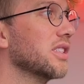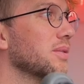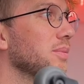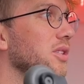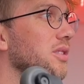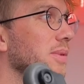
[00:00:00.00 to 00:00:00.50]
it's
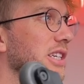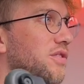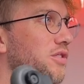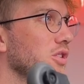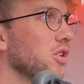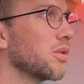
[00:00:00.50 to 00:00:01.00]
the pretty cheap.
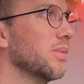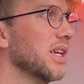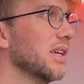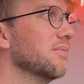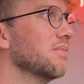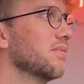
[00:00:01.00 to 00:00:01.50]

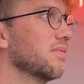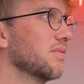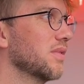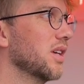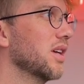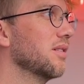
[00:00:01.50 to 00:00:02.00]
economy. Yeah,
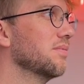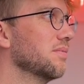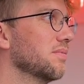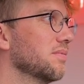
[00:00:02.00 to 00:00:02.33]
it's yeah. pretty